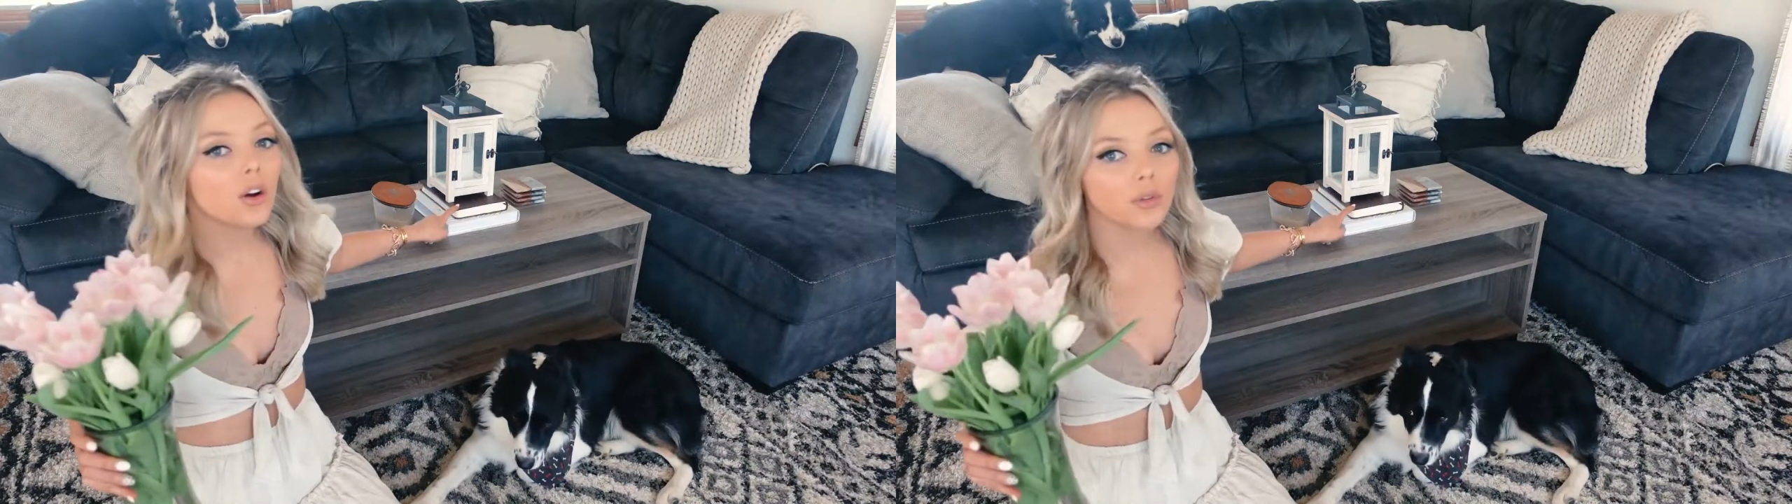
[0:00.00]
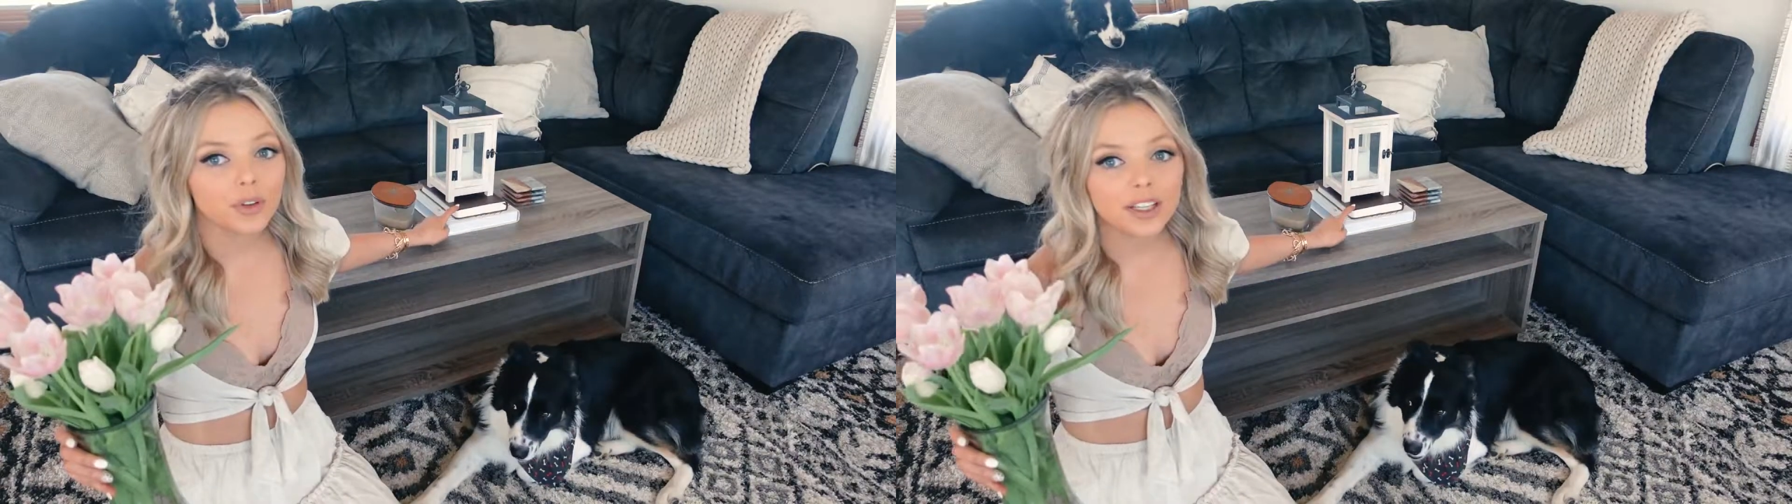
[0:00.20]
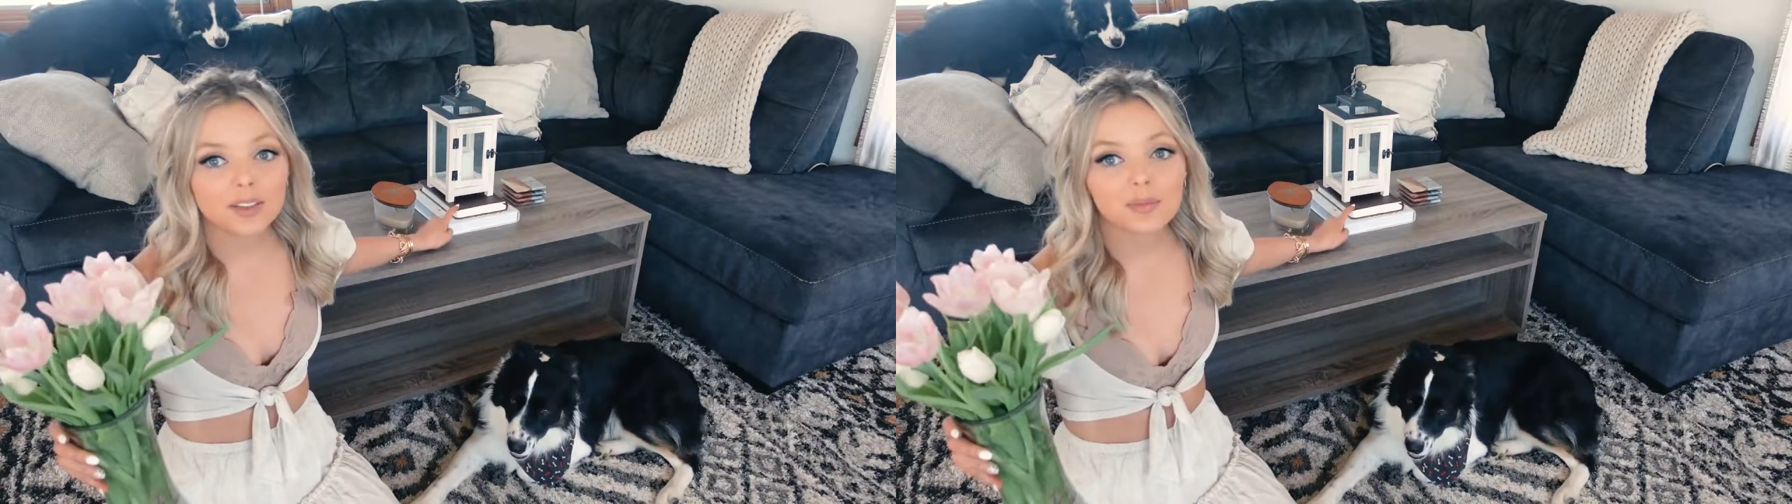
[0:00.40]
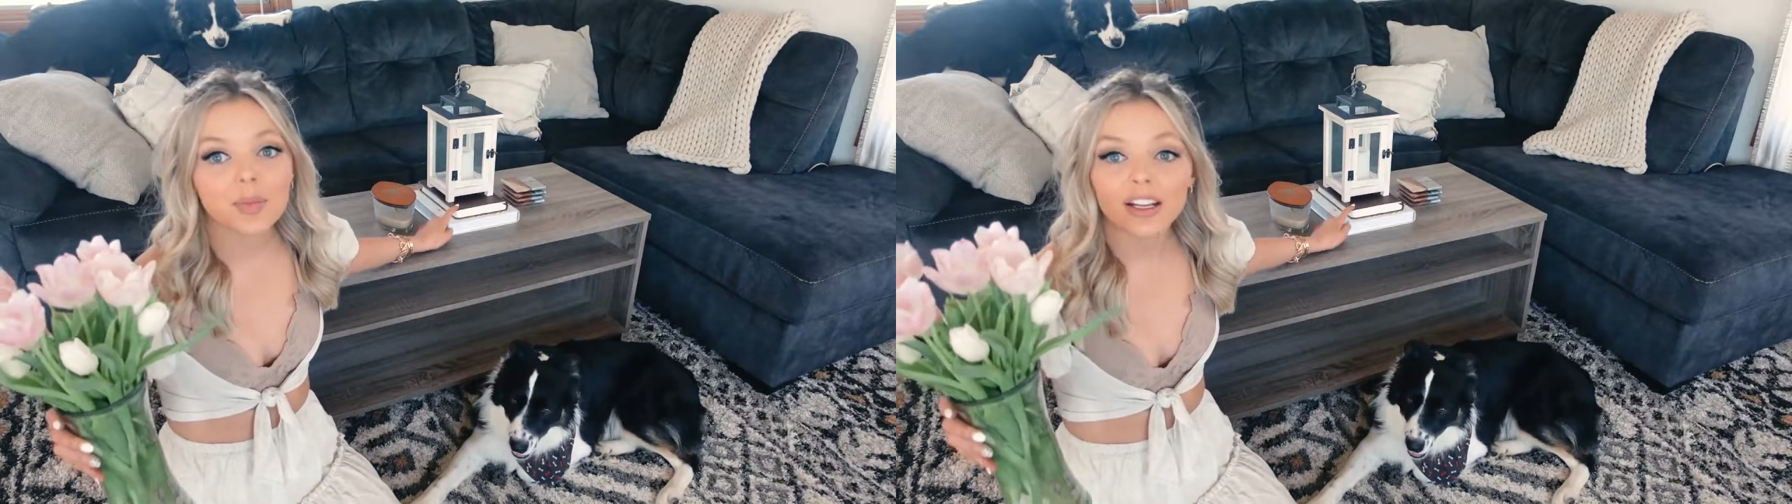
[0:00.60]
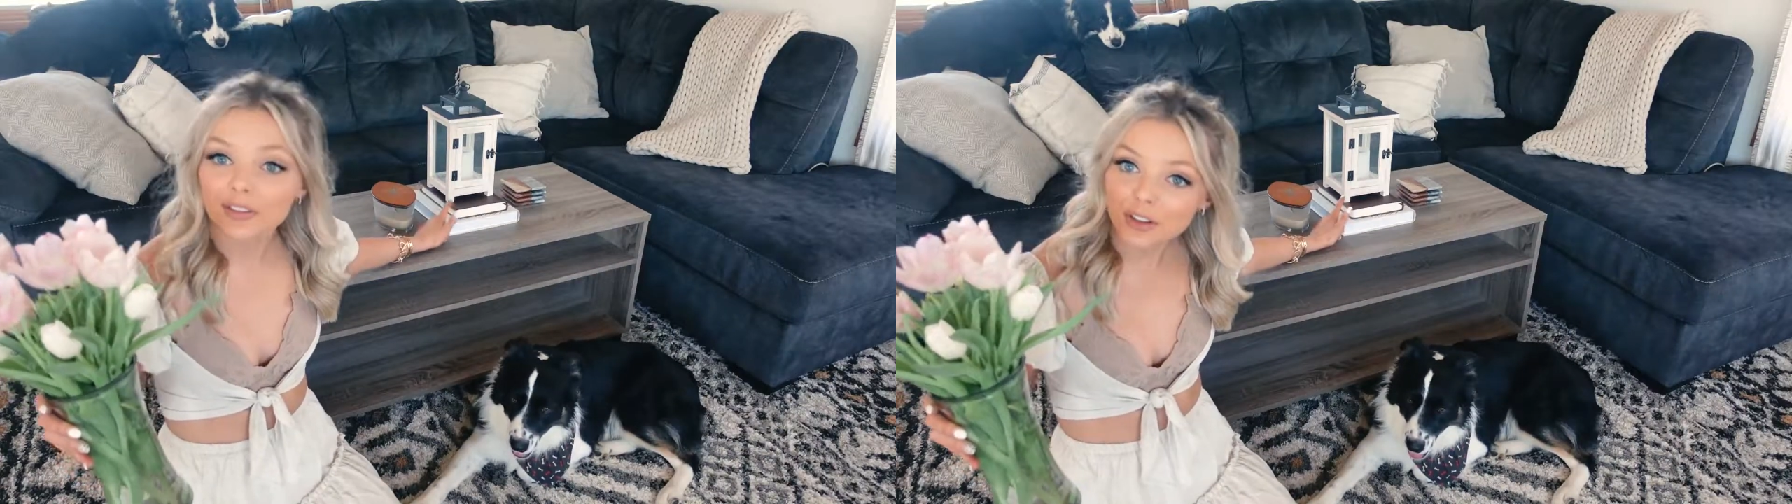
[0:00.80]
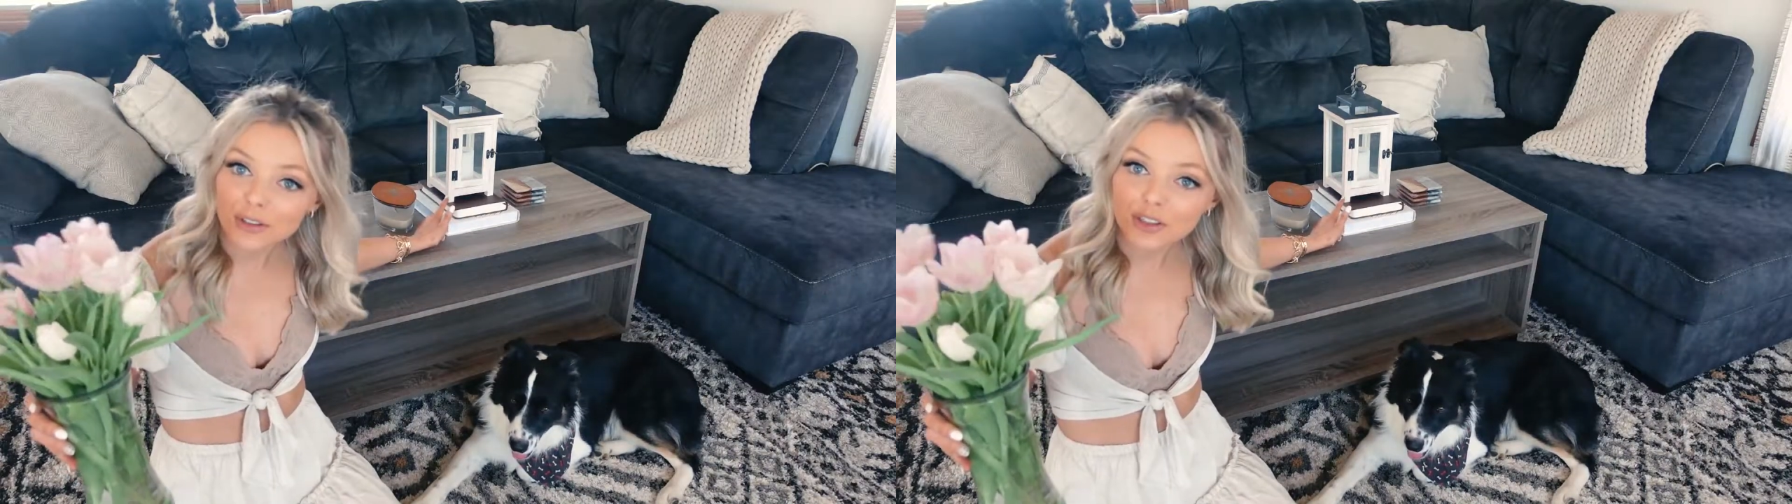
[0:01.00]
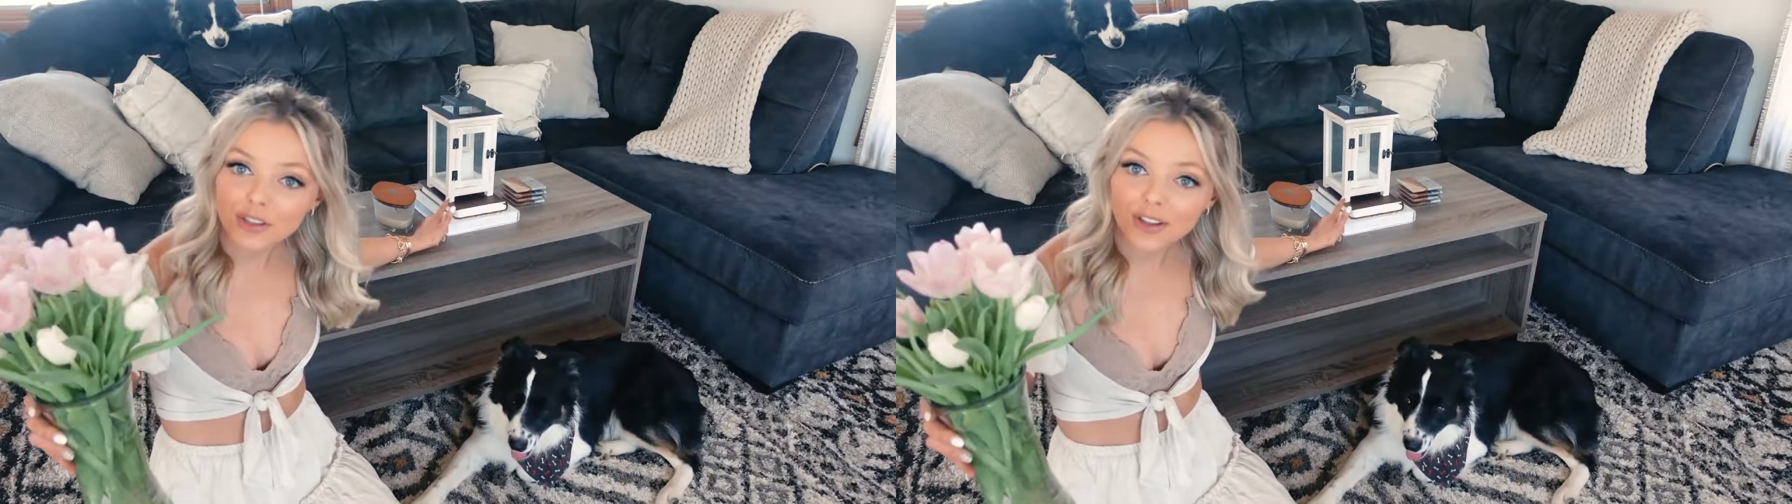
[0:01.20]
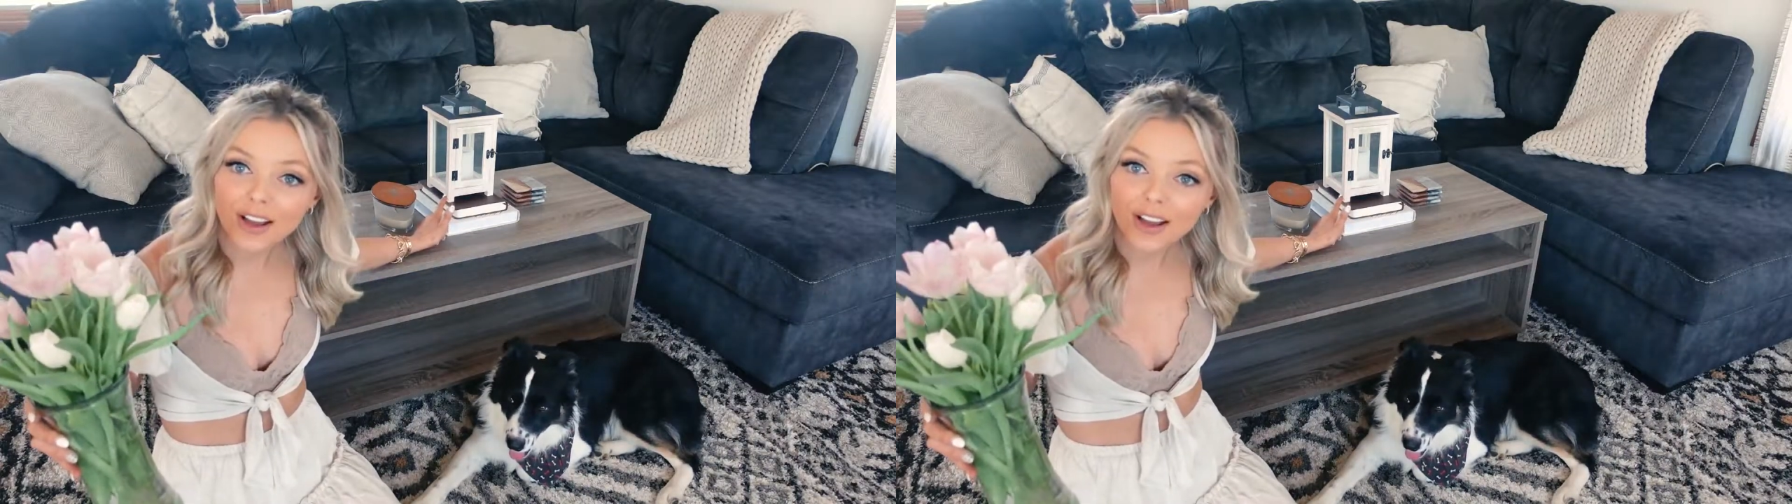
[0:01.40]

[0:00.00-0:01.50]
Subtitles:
read my devotional